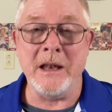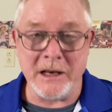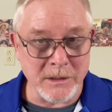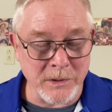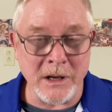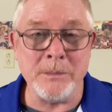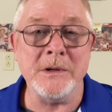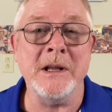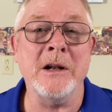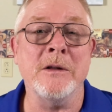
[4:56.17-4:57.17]
need to be up
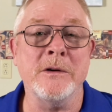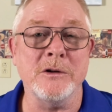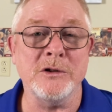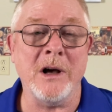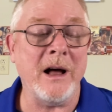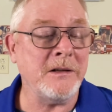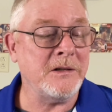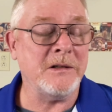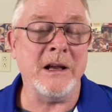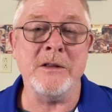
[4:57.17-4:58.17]
to date on their
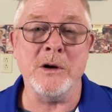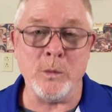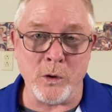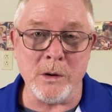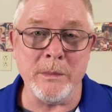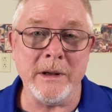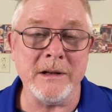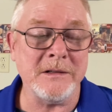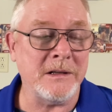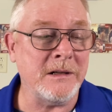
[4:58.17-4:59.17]
shots and their worm
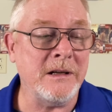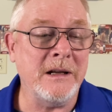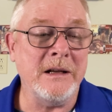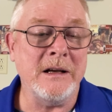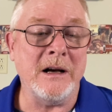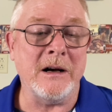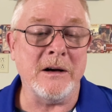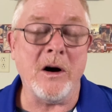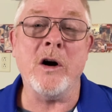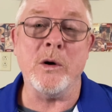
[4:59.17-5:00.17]
medicine,
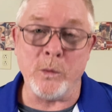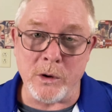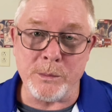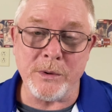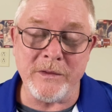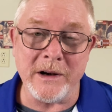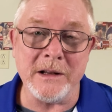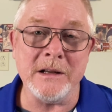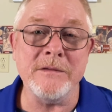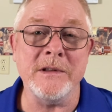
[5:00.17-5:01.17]
heartworm
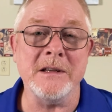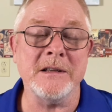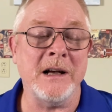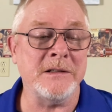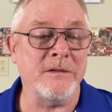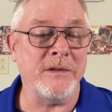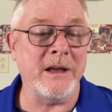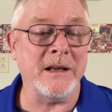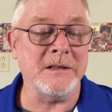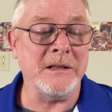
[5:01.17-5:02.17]
preventative, these kinds of
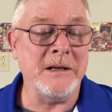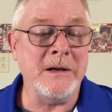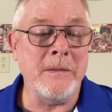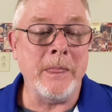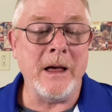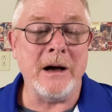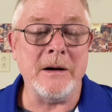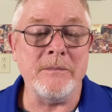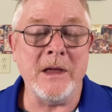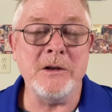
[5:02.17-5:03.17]
things.
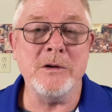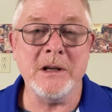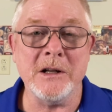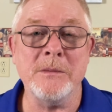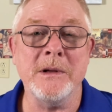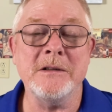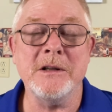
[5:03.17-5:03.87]
and you get them into